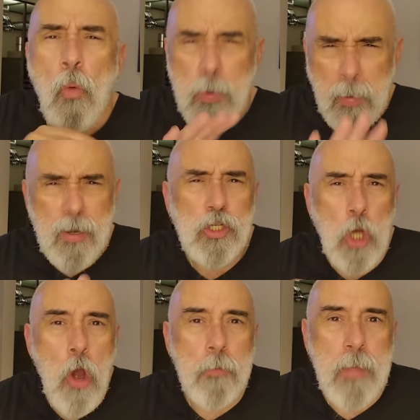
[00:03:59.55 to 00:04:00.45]
What about a
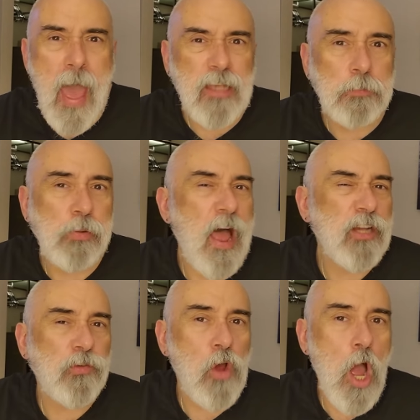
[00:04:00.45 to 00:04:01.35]
dark
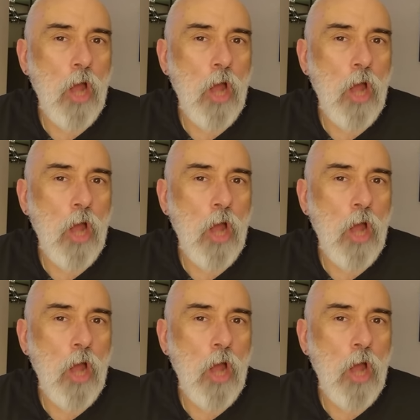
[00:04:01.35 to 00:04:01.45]
backsplash for